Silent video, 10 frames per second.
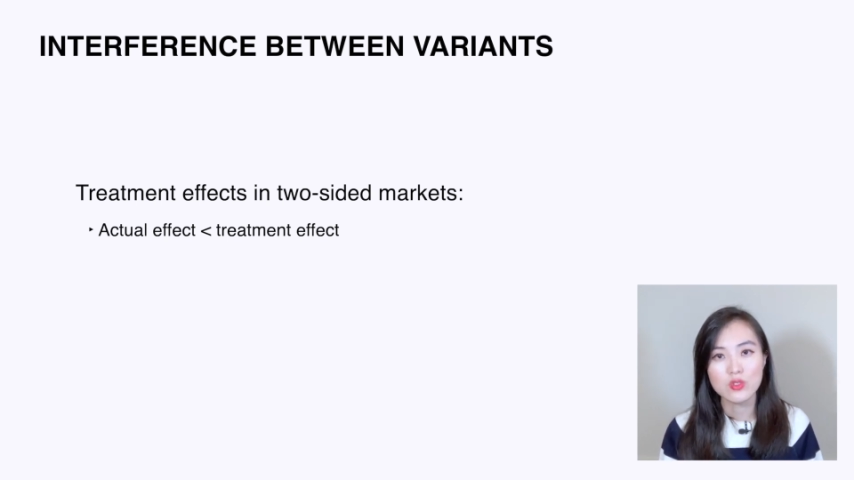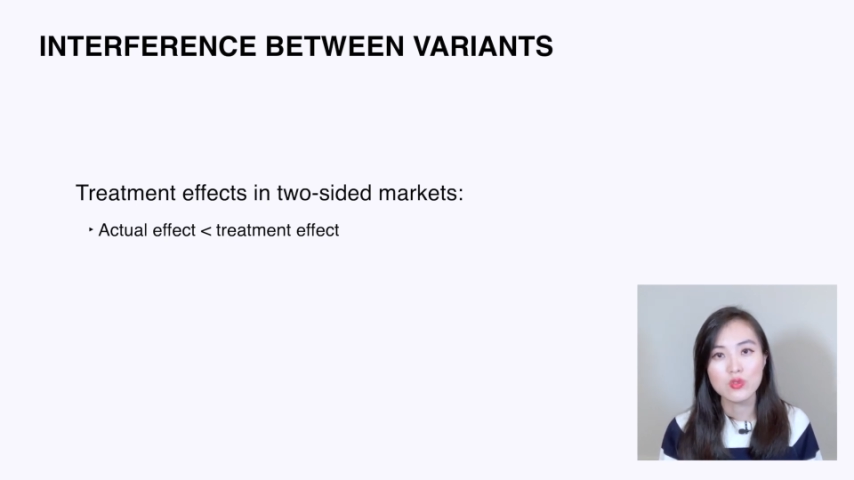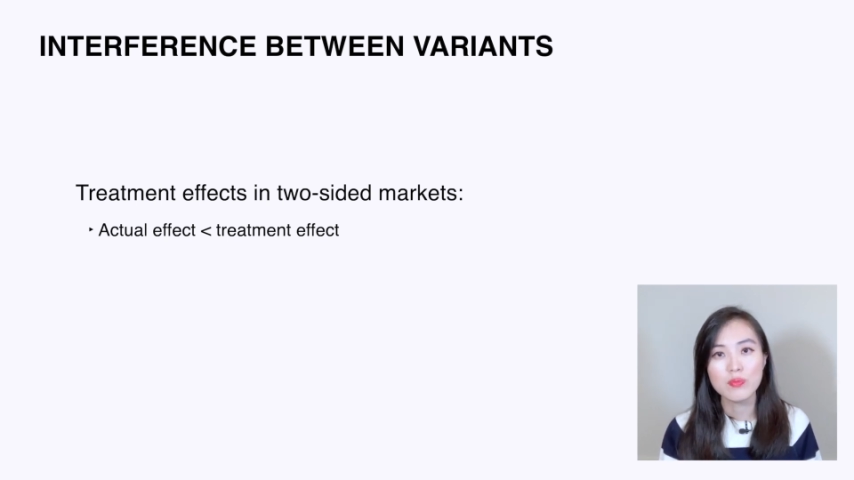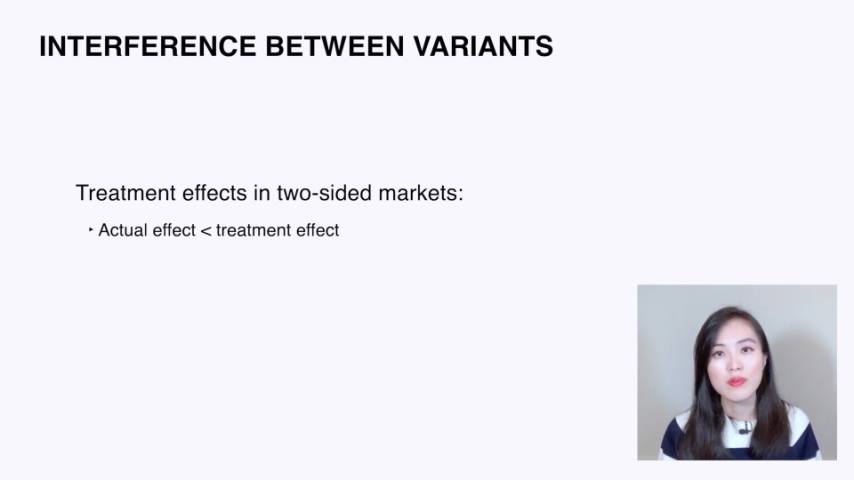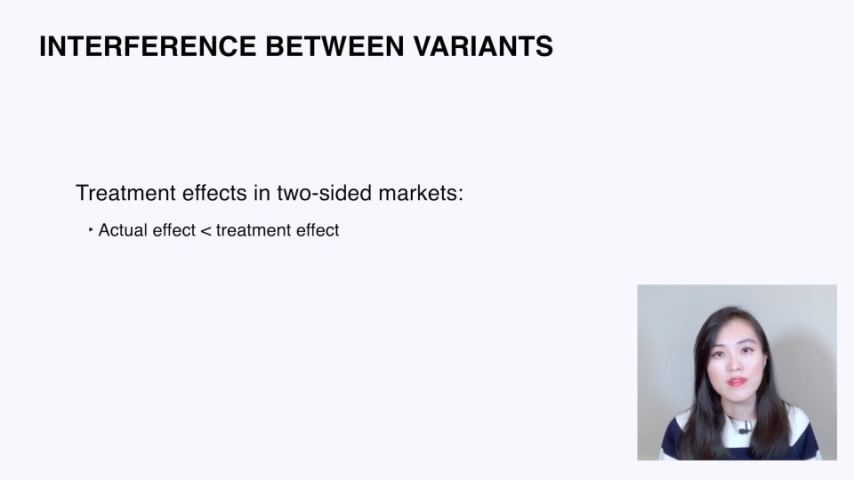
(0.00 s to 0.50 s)

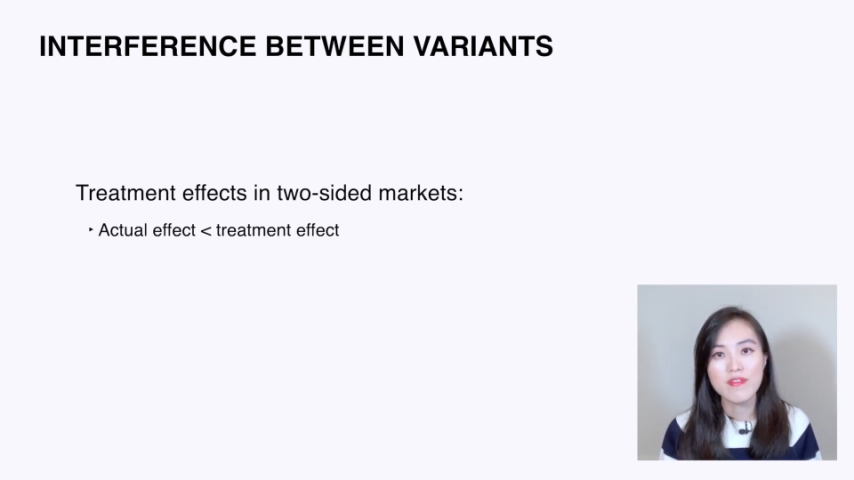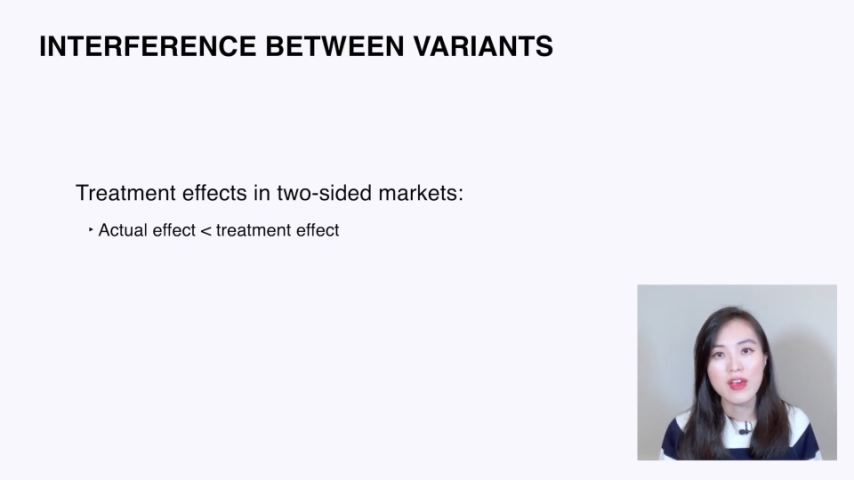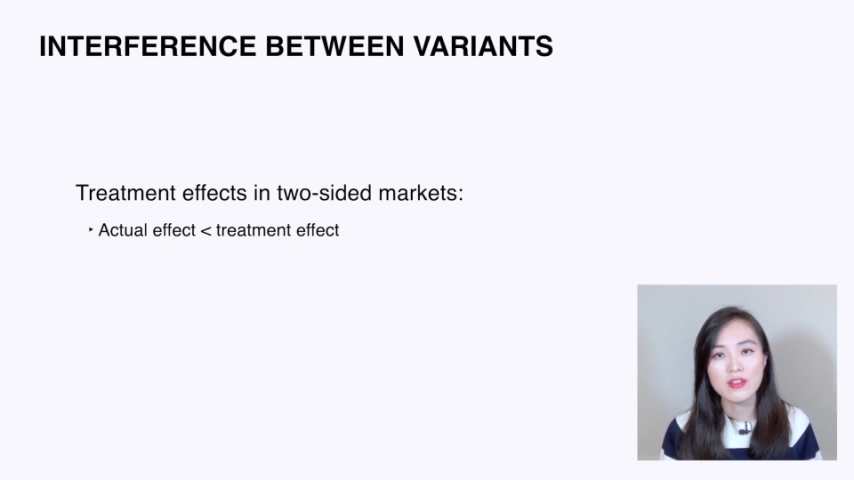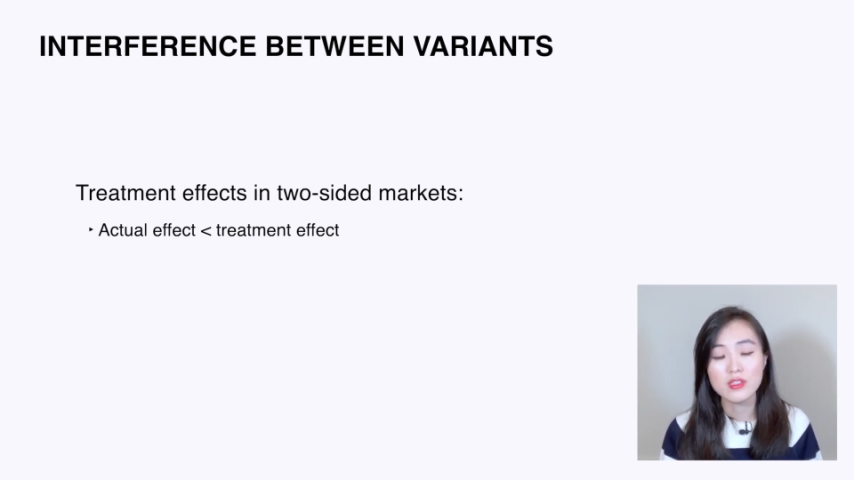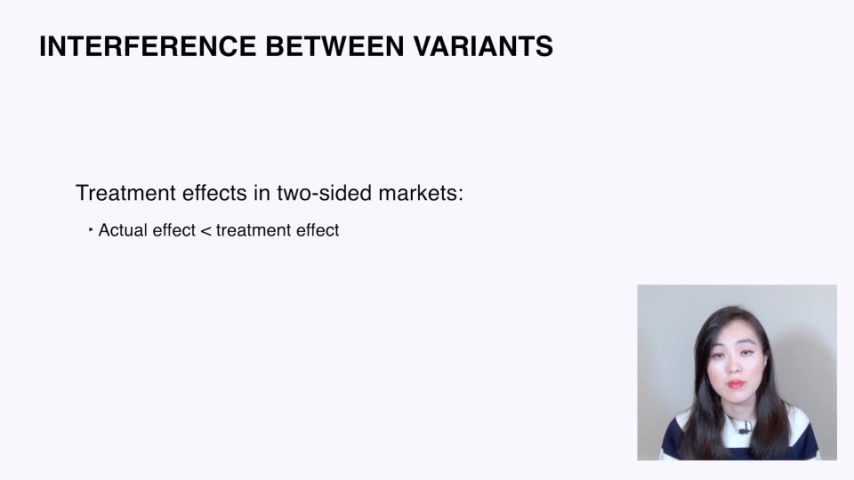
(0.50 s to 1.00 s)
to
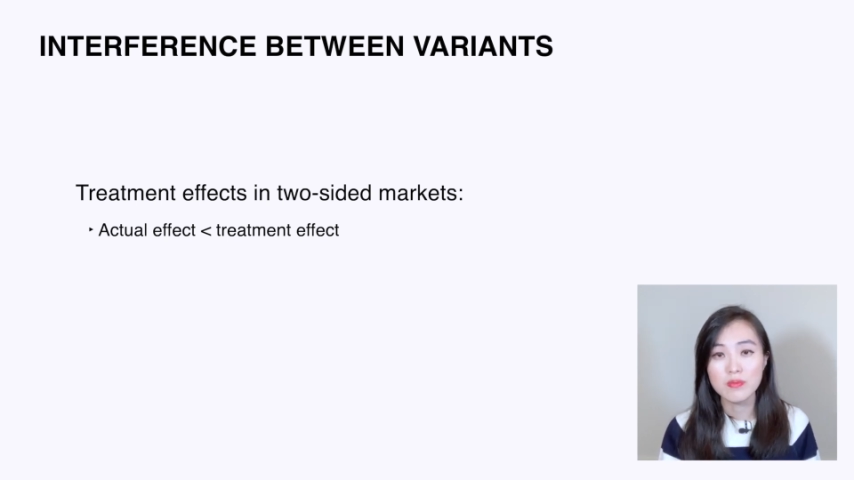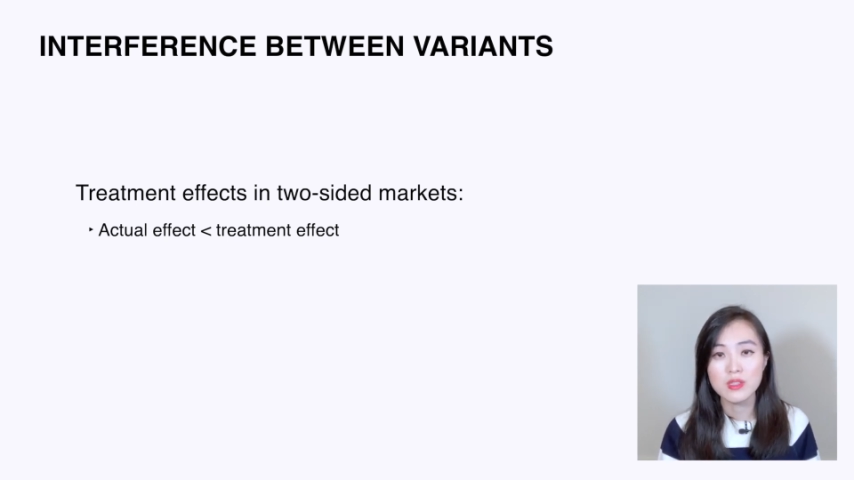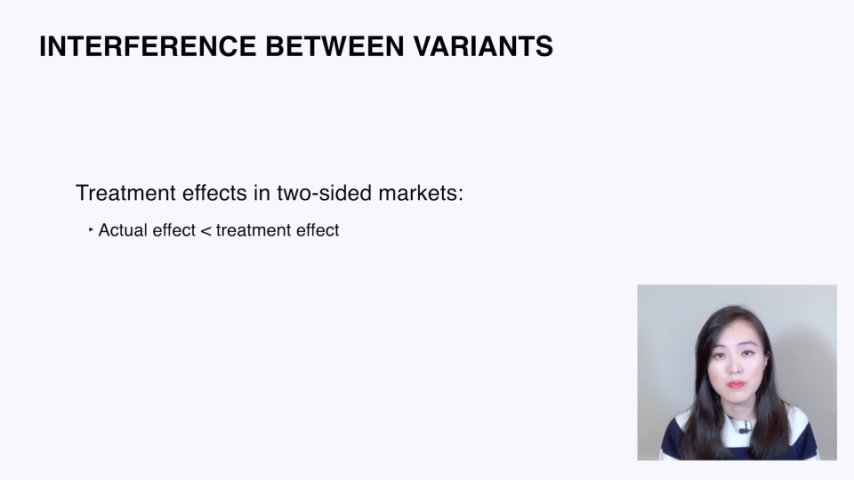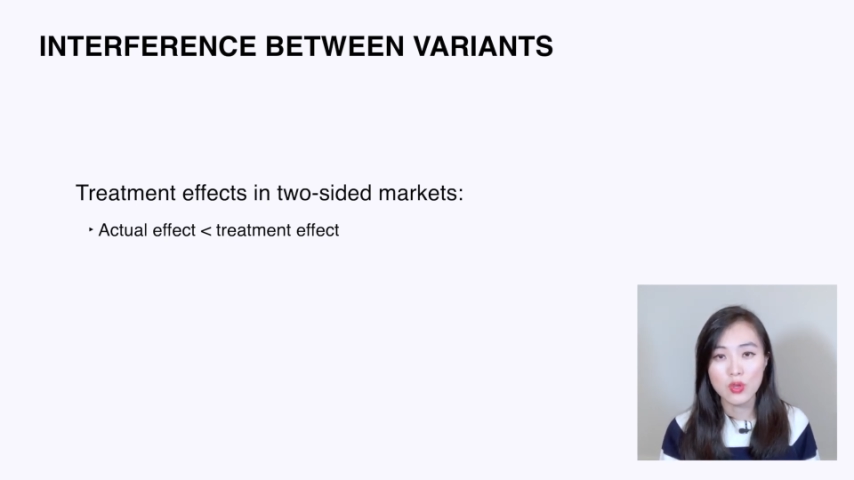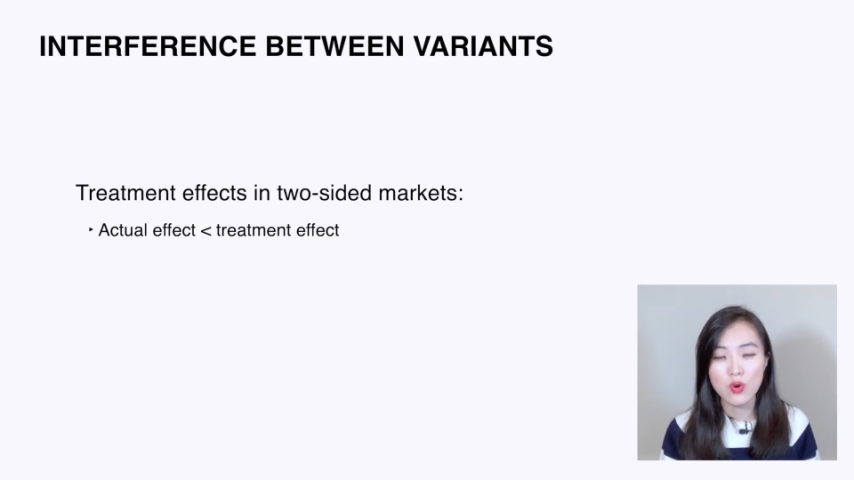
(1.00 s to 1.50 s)
prevent the
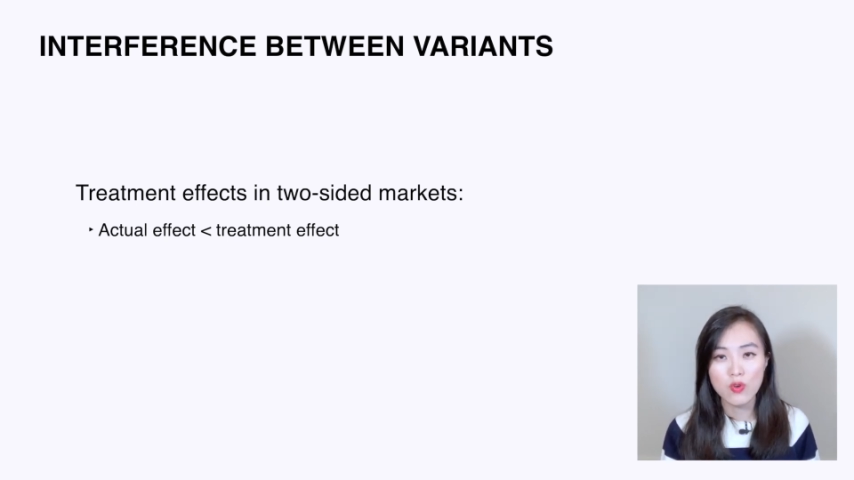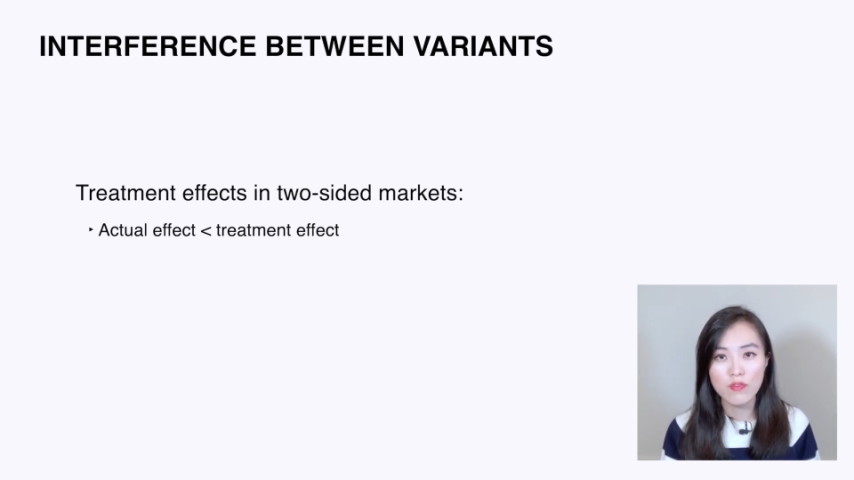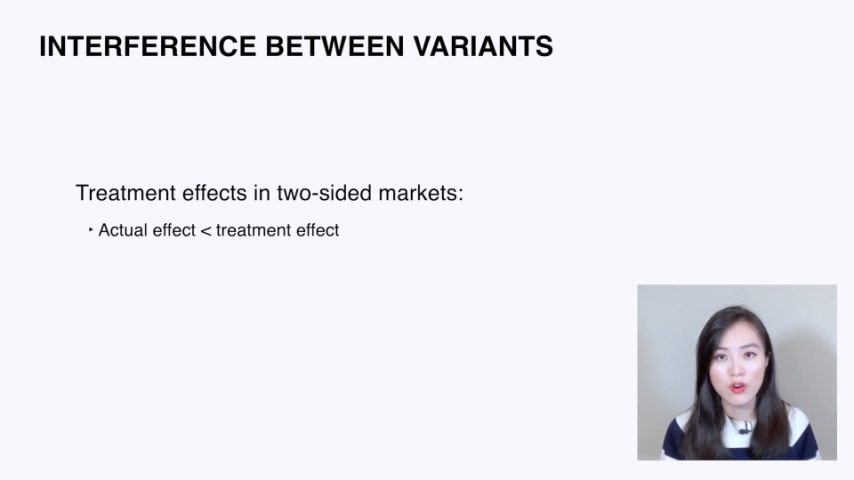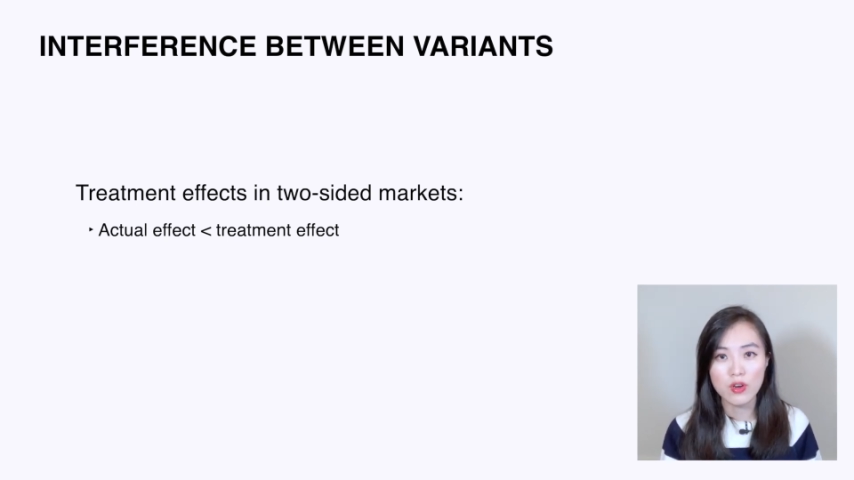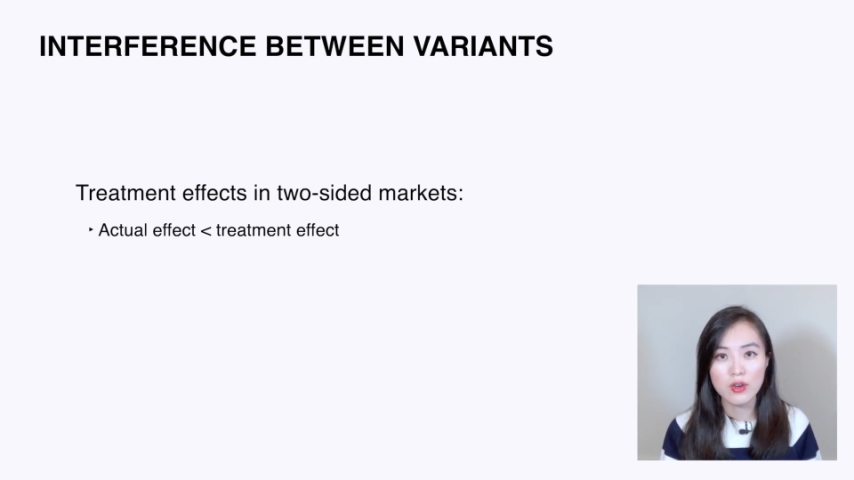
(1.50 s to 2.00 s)

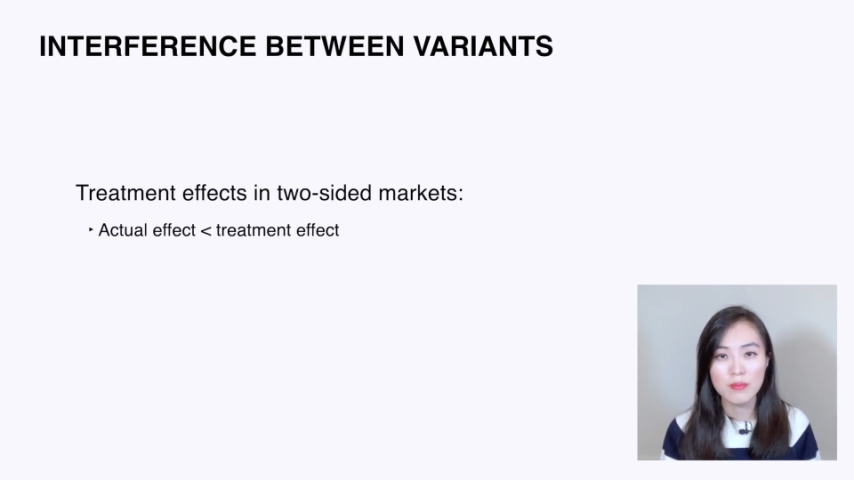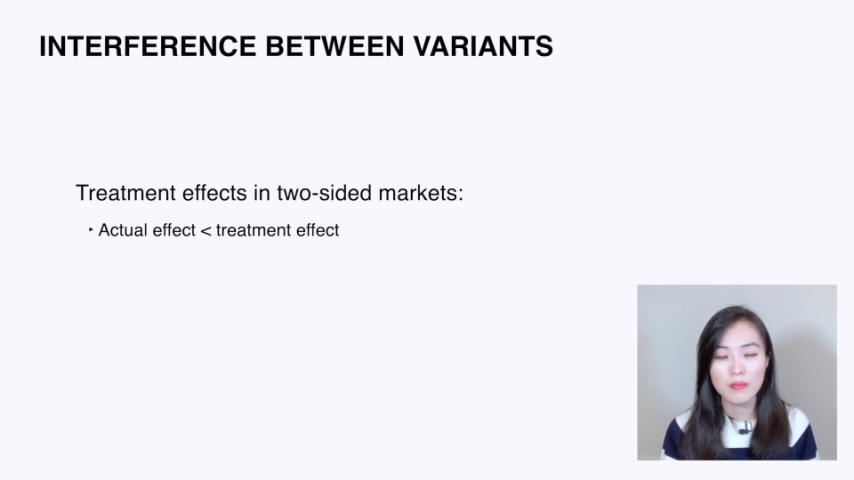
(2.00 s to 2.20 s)
spillover